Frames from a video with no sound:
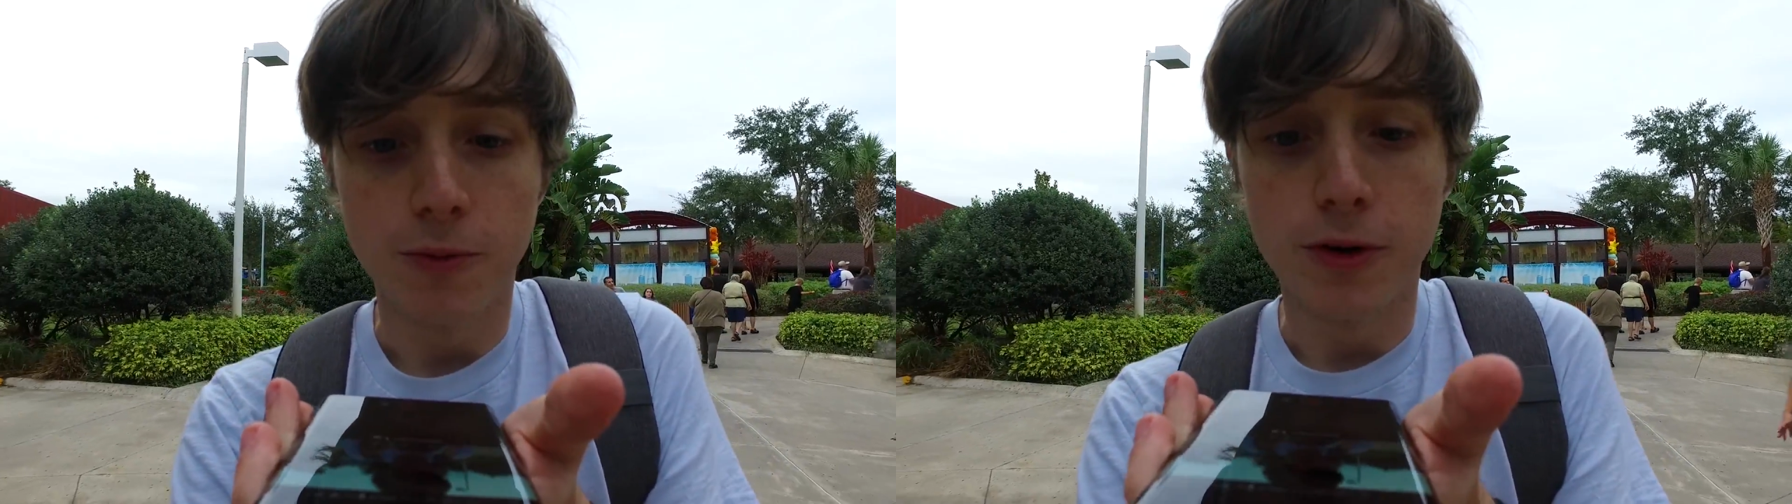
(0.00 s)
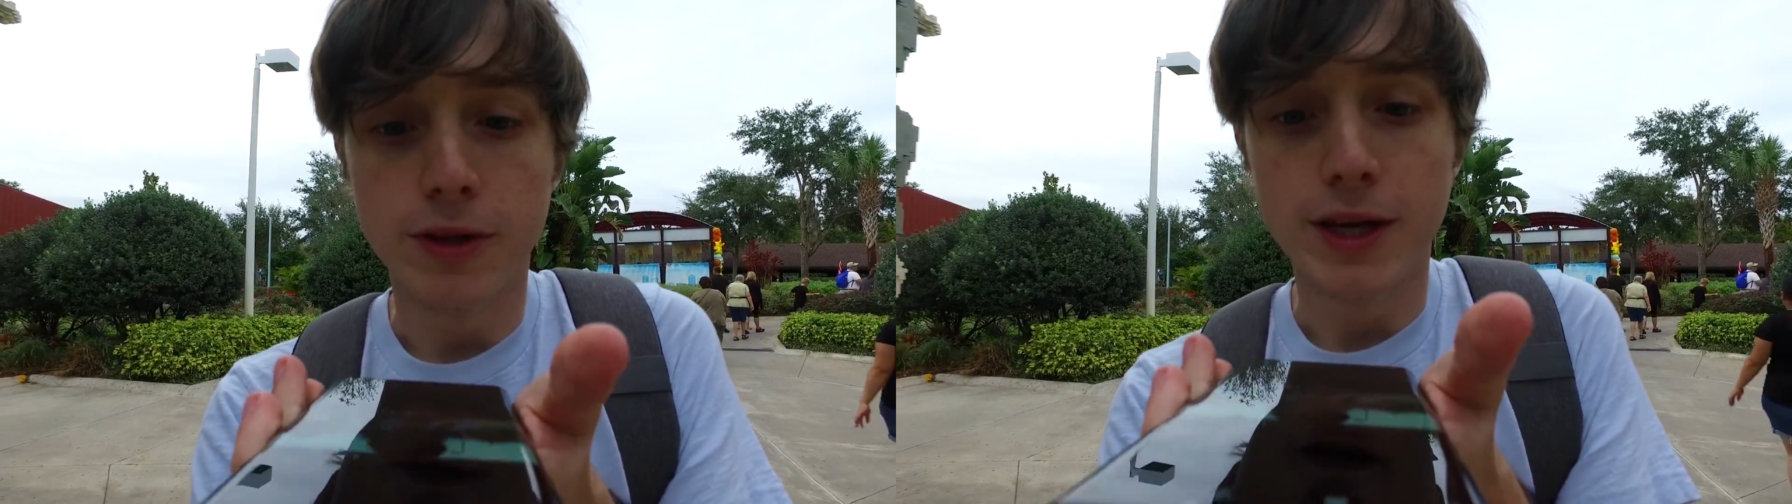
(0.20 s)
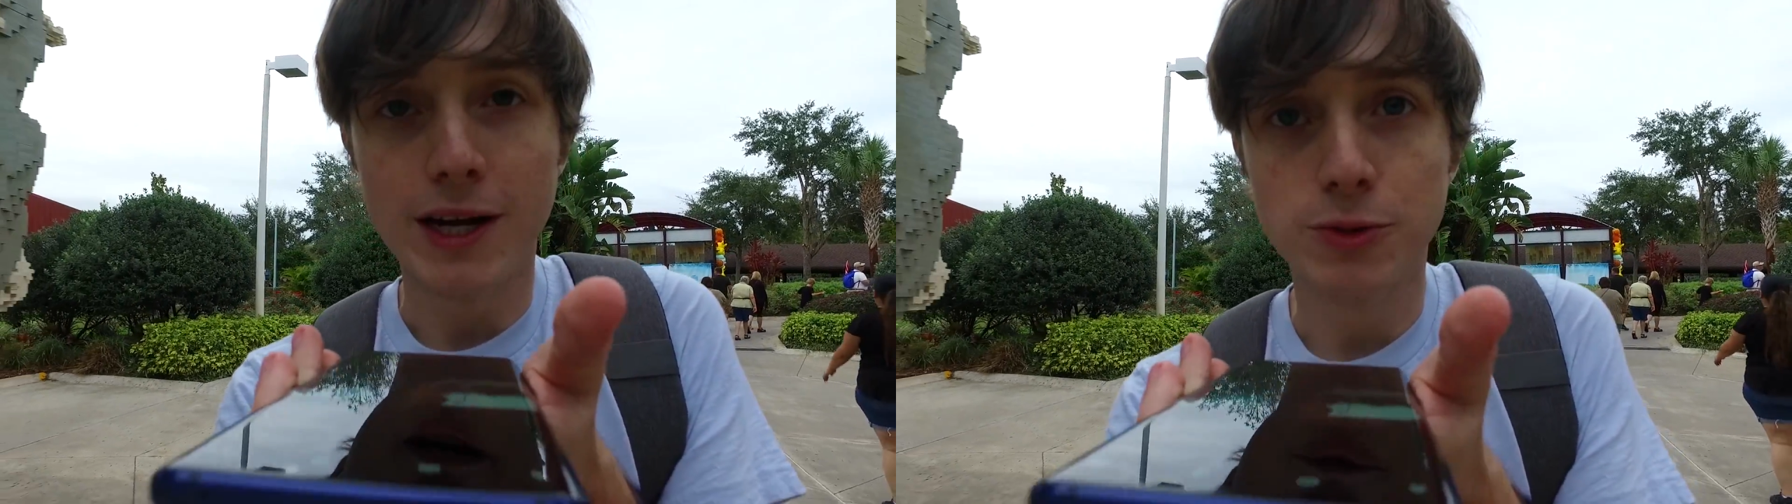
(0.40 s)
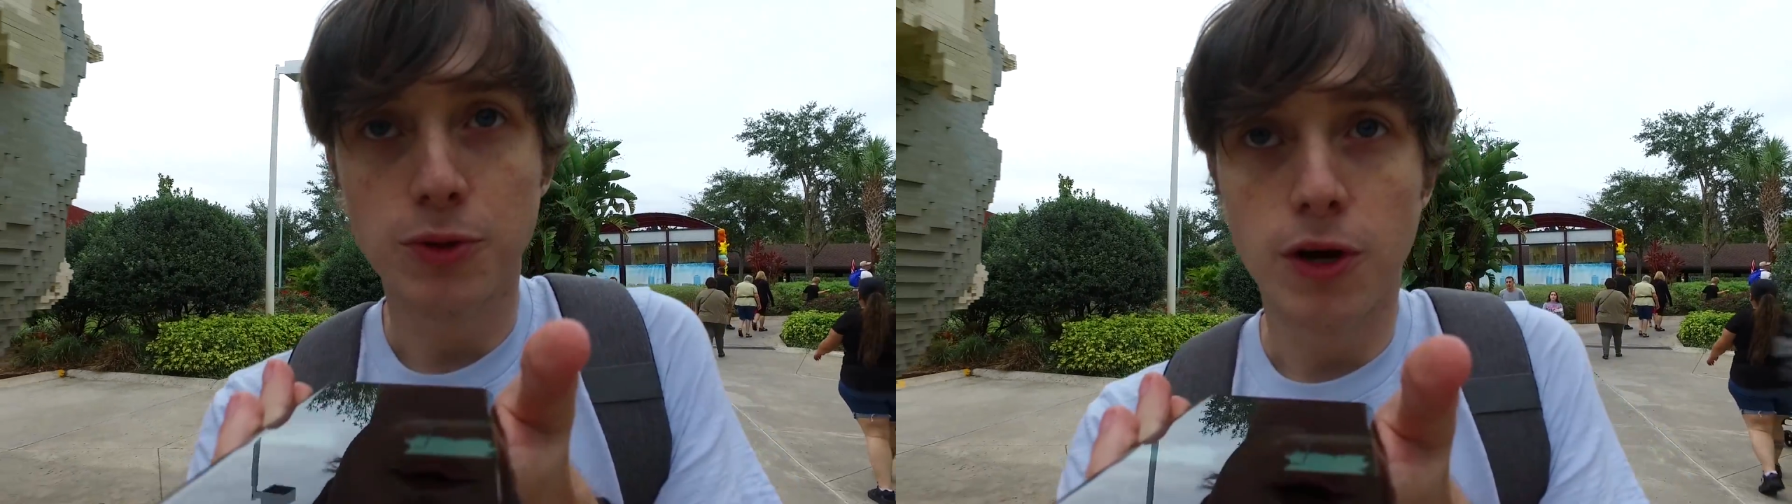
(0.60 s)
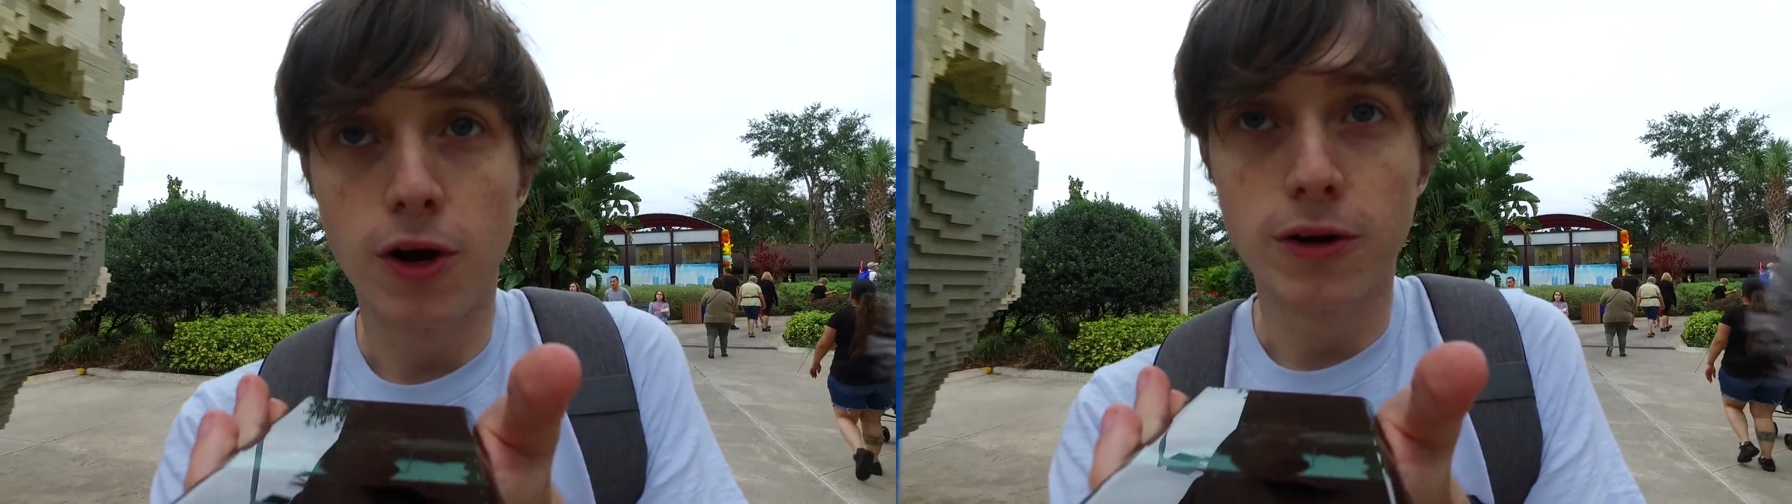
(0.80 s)
Well, the actual
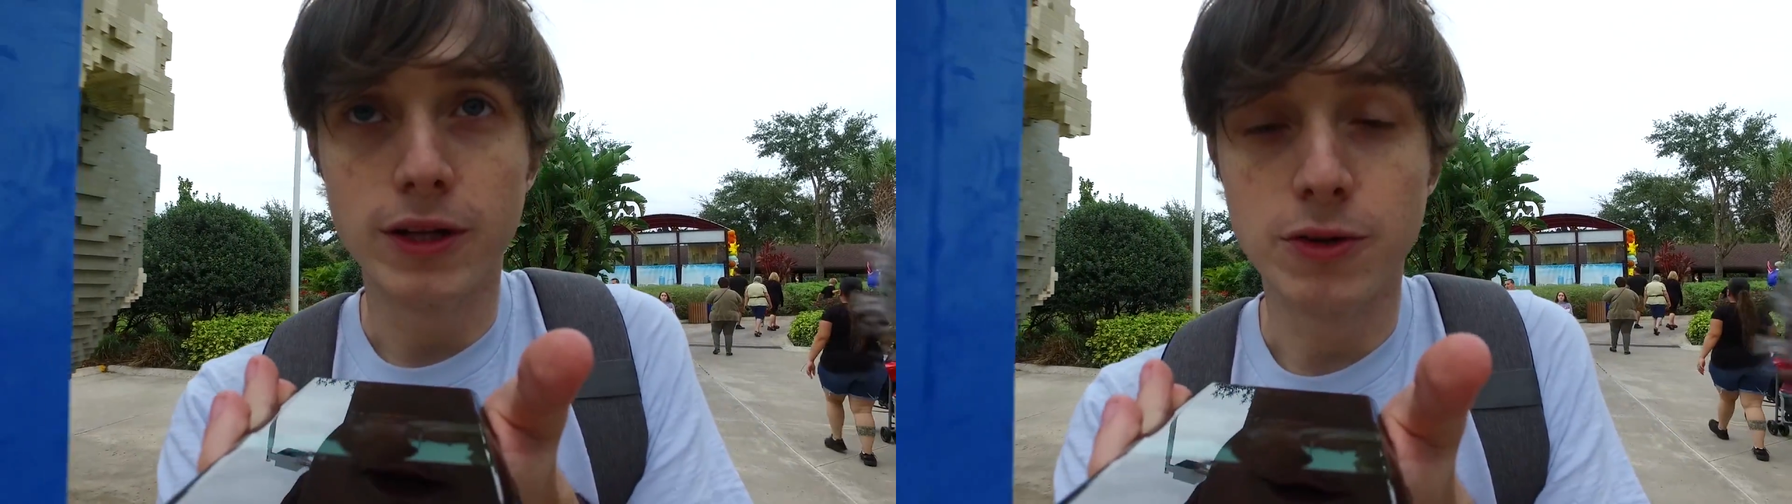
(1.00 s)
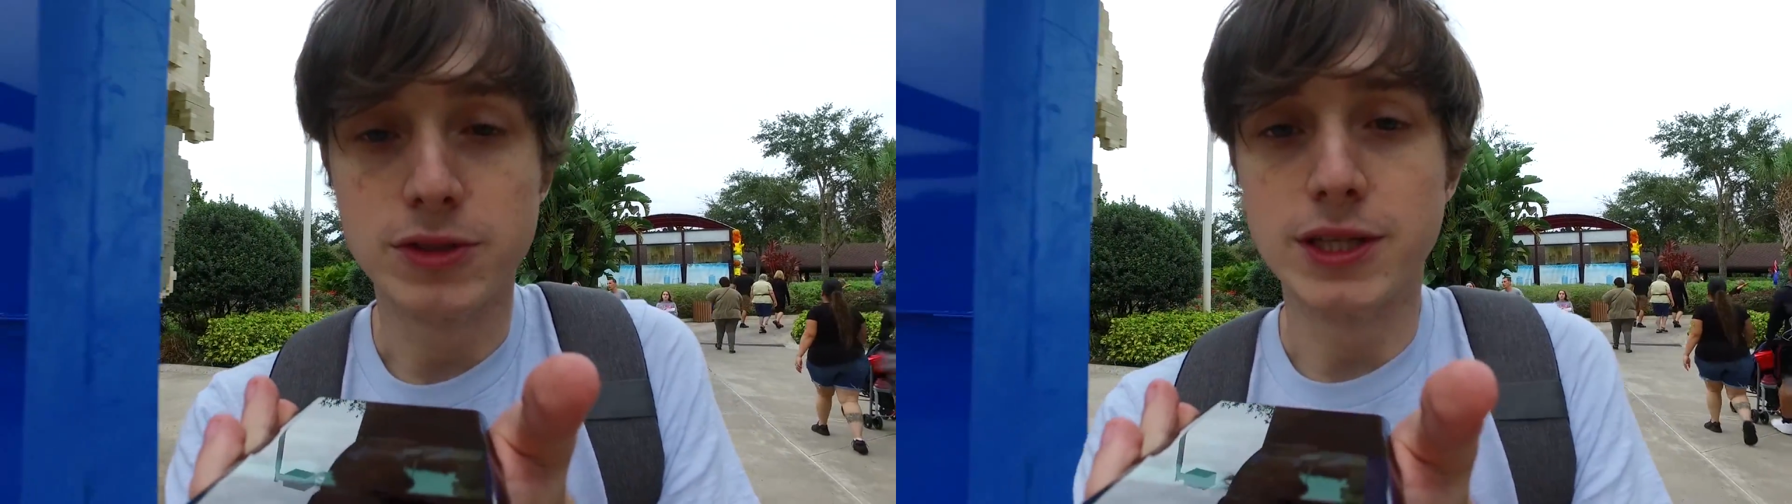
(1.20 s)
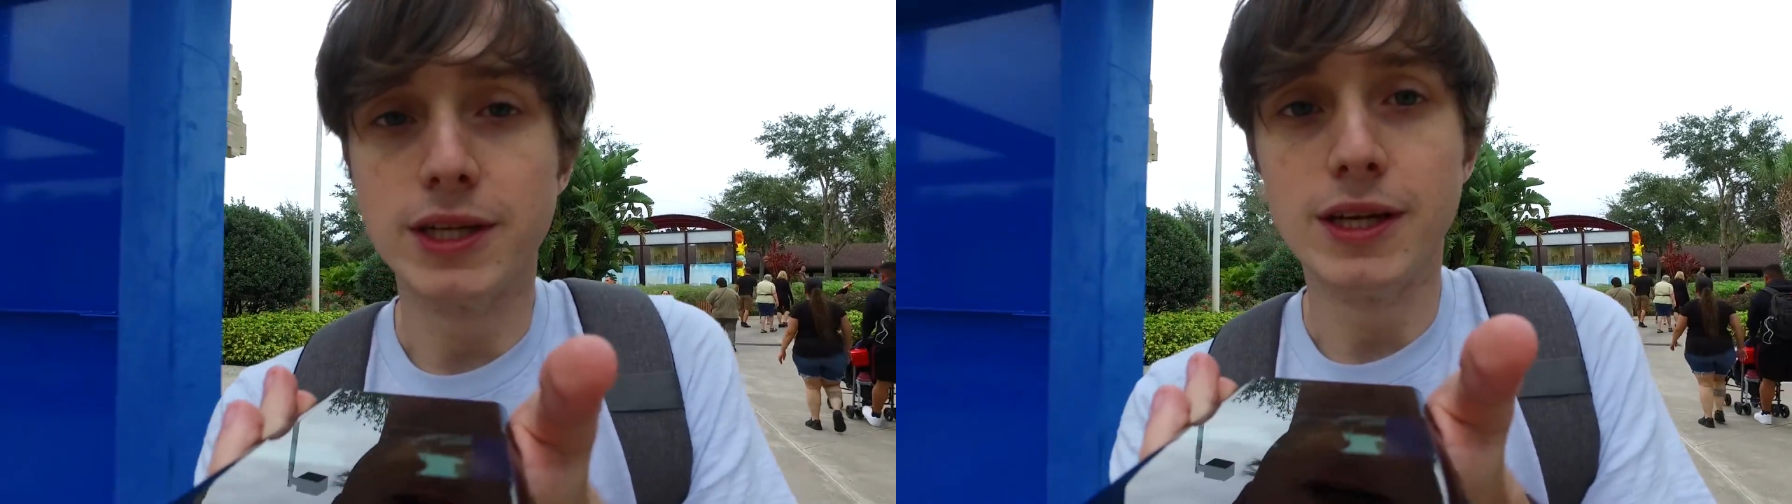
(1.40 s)
car that you're sitting